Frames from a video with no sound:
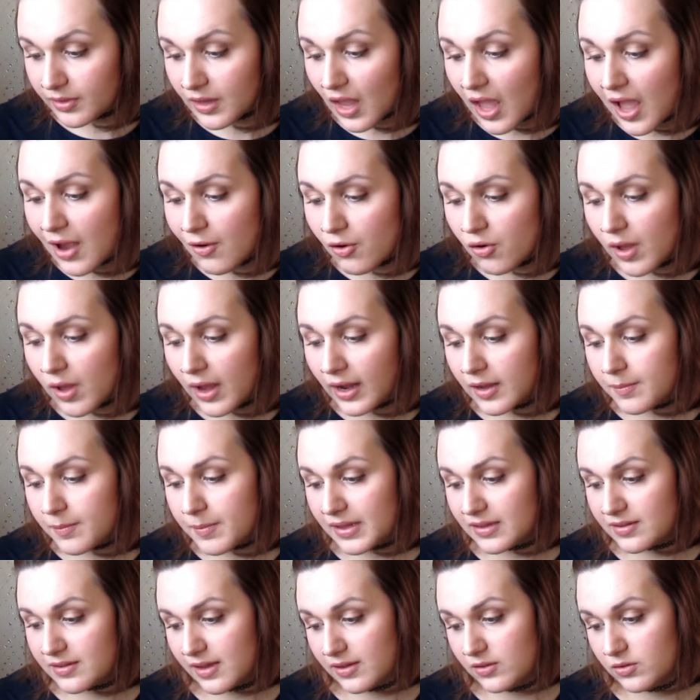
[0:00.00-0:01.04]
I
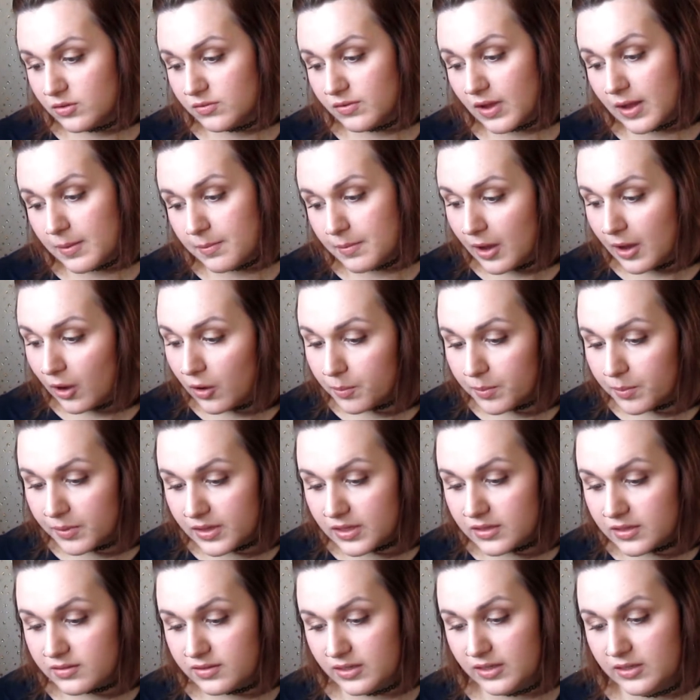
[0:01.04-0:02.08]
recommend tasting like milk, but
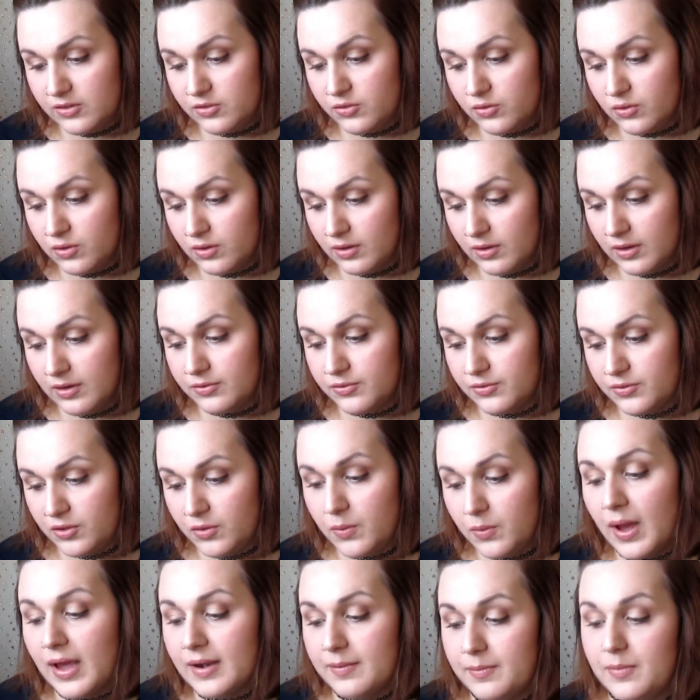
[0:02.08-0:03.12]
this tea is strong enough
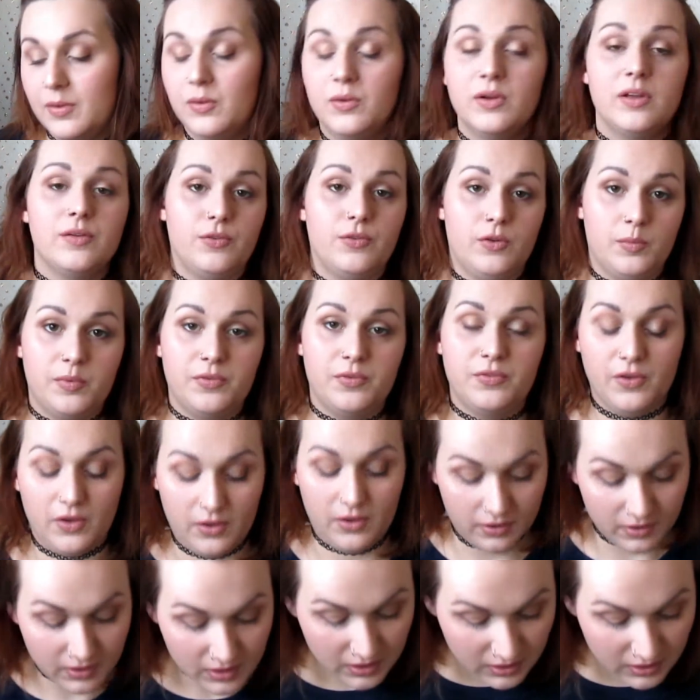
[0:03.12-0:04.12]
to add milk if you prefer.